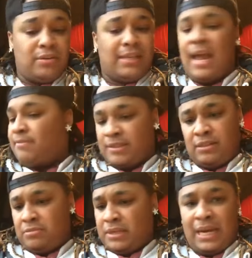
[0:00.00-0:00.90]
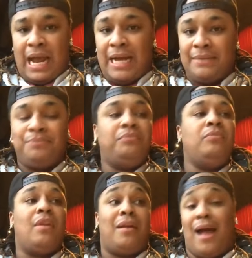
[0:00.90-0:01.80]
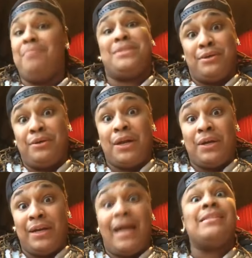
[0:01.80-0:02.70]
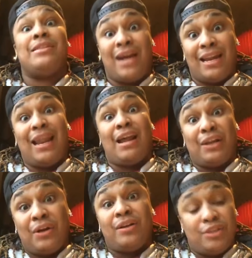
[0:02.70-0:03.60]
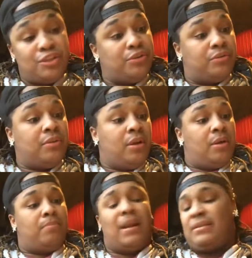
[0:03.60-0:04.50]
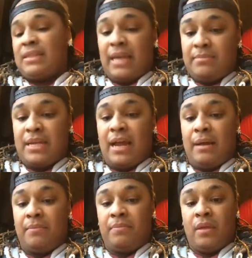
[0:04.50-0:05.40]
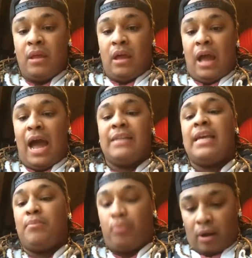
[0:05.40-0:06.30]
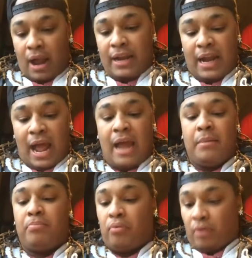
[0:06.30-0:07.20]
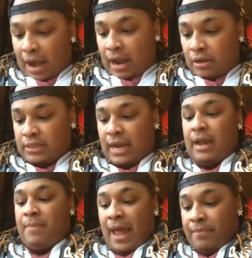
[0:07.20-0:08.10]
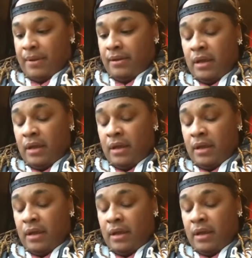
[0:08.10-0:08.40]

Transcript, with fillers: Absolutely not. I'm still learning. I still got a lot of learning to do. But at the same time, I take pride and I am proud. I am happy.